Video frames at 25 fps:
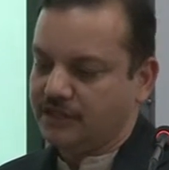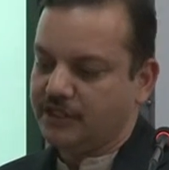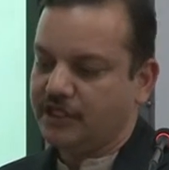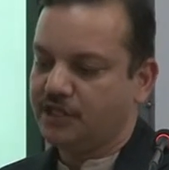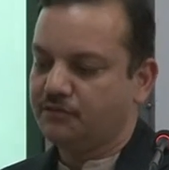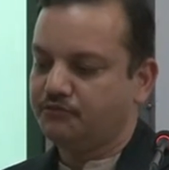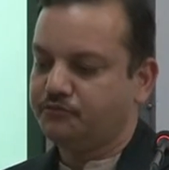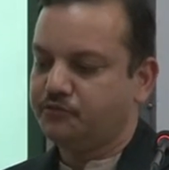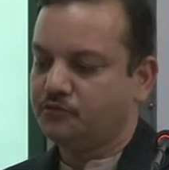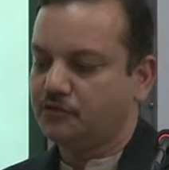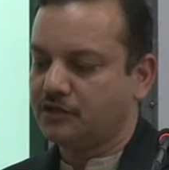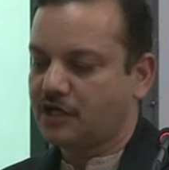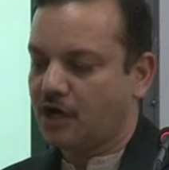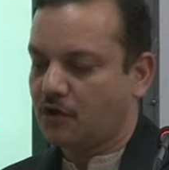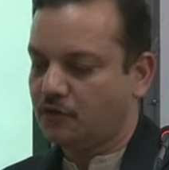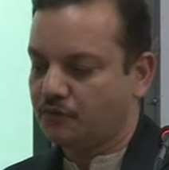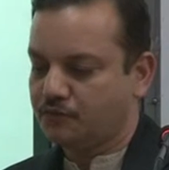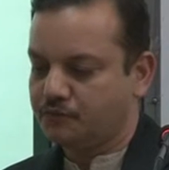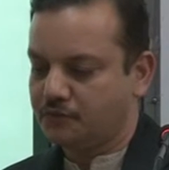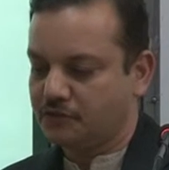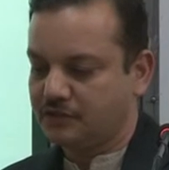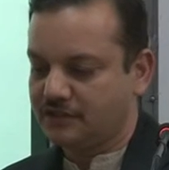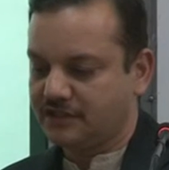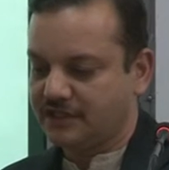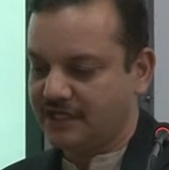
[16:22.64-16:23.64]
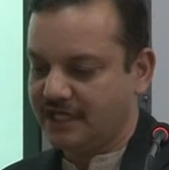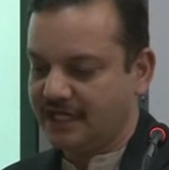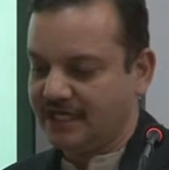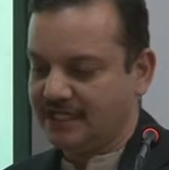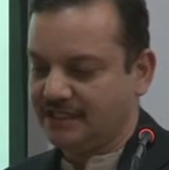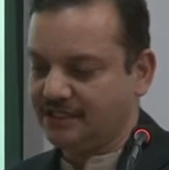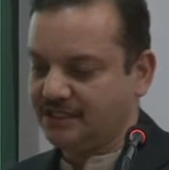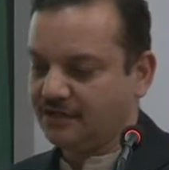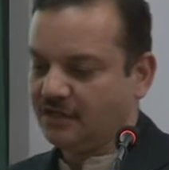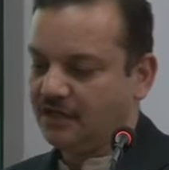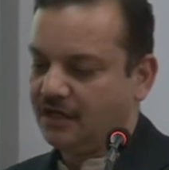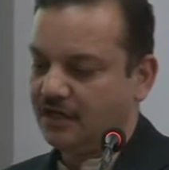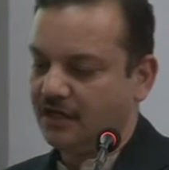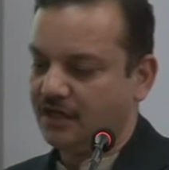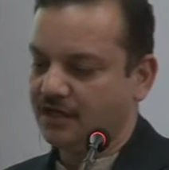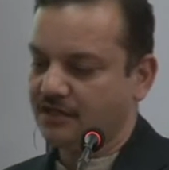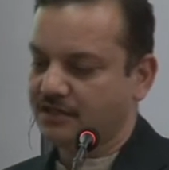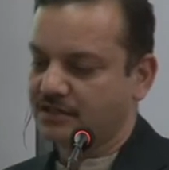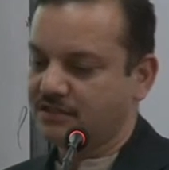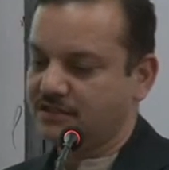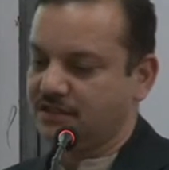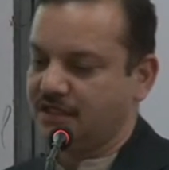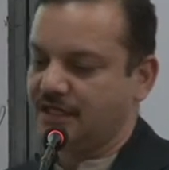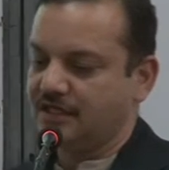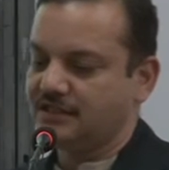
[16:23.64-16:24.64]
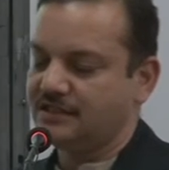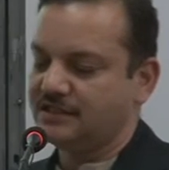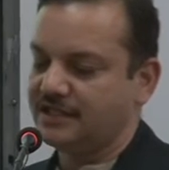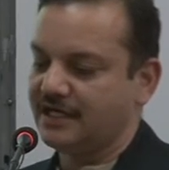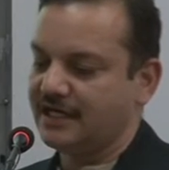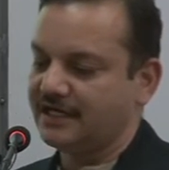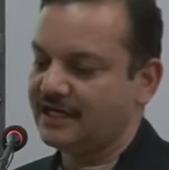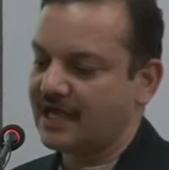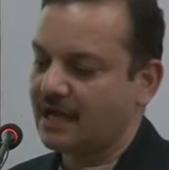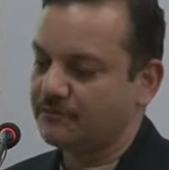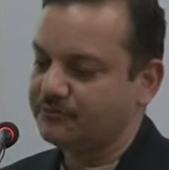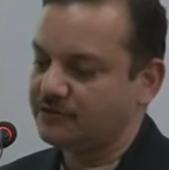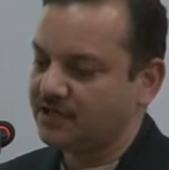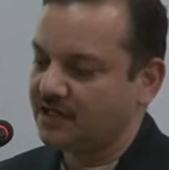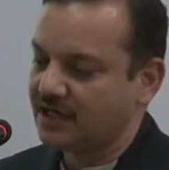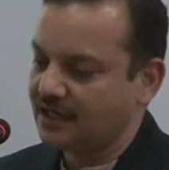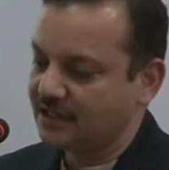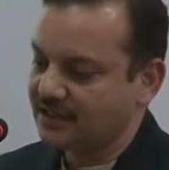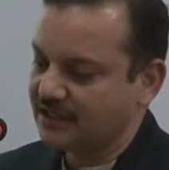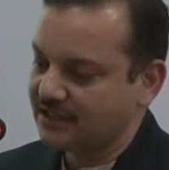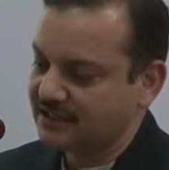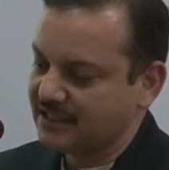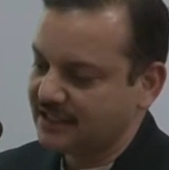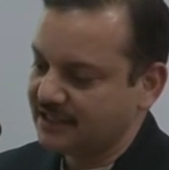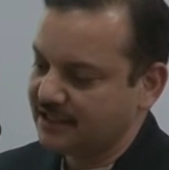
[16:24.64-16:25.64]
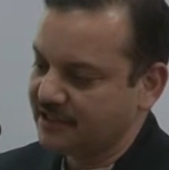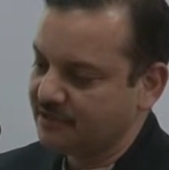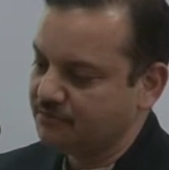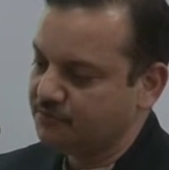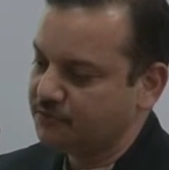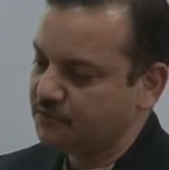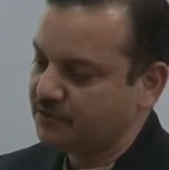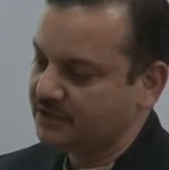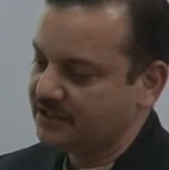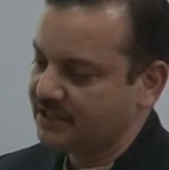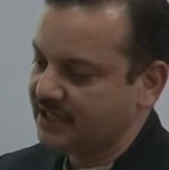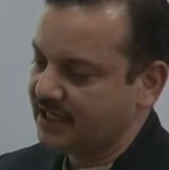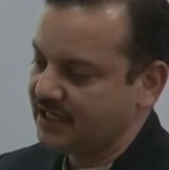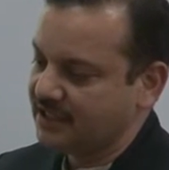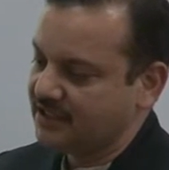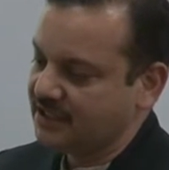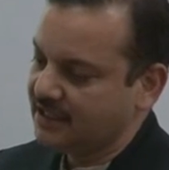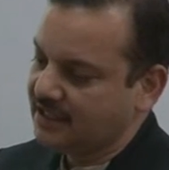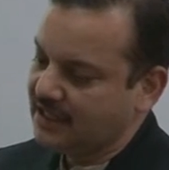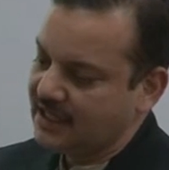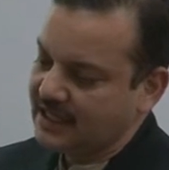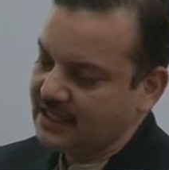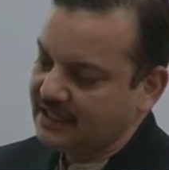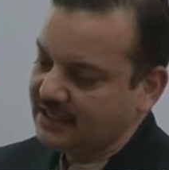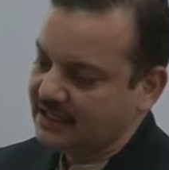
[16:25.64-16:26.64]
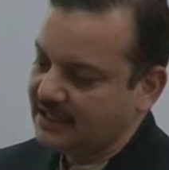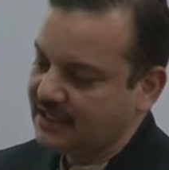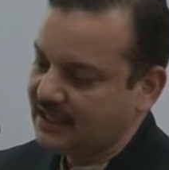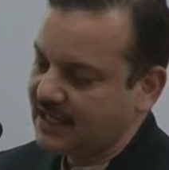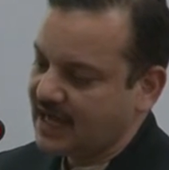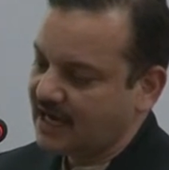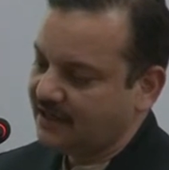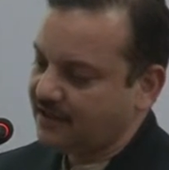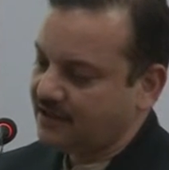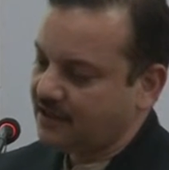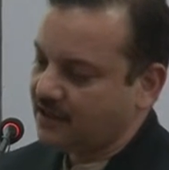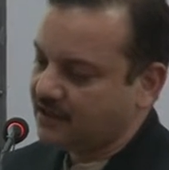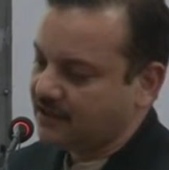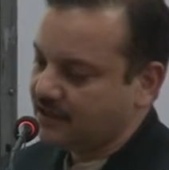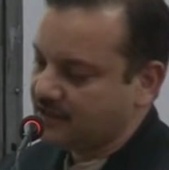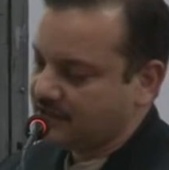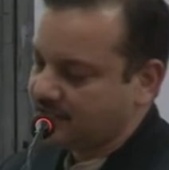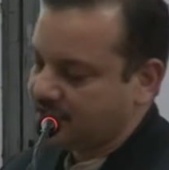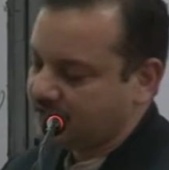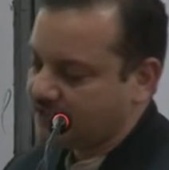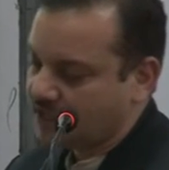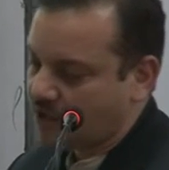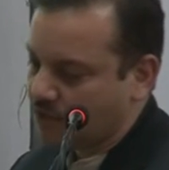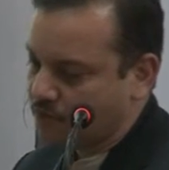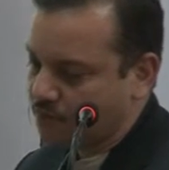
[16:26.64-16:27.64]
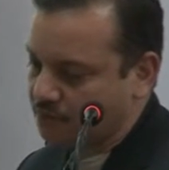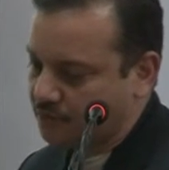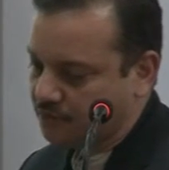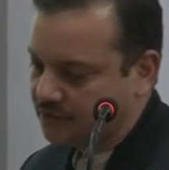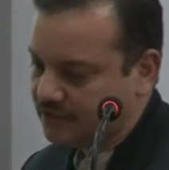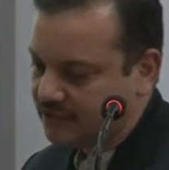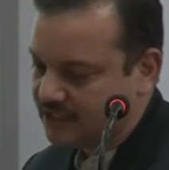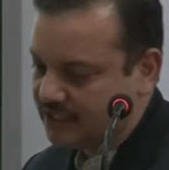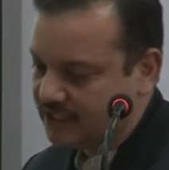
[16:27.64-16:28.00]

input output stage. State capture occurs at input stage. The latter occurs at the output